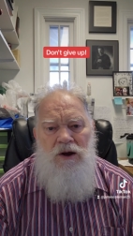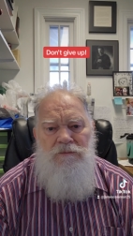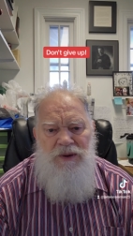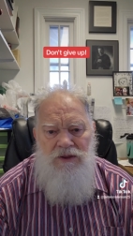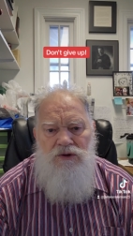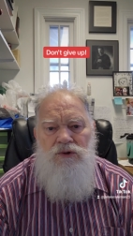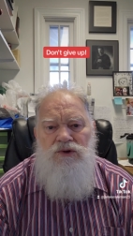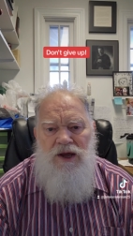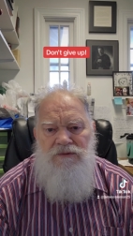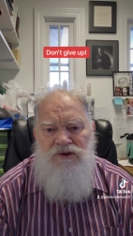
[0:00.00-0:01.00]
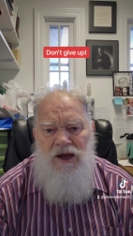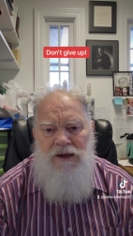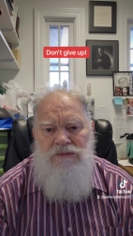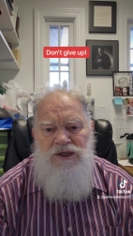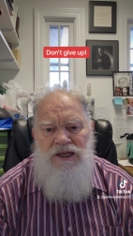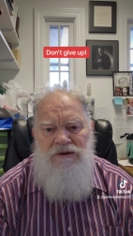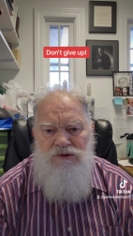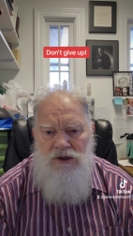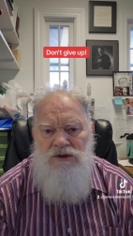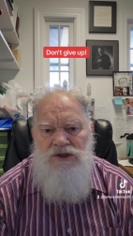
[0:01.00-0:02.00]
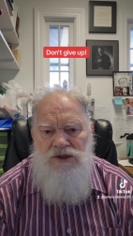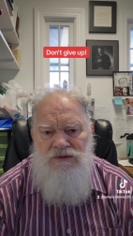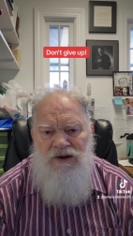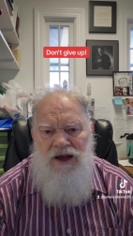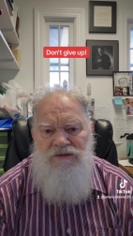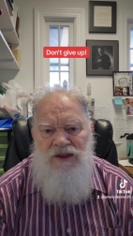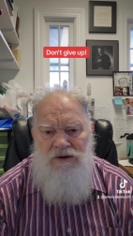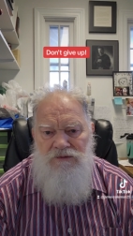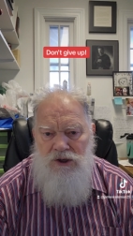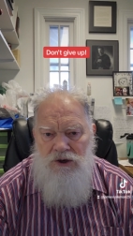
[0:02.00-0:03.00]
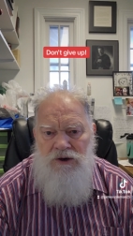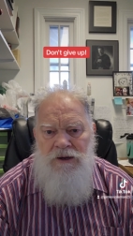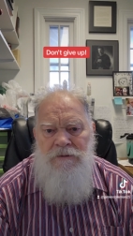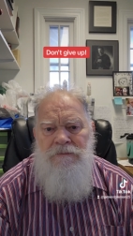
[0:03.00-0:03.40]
are been through tough times and they've learned to survive and they've learned,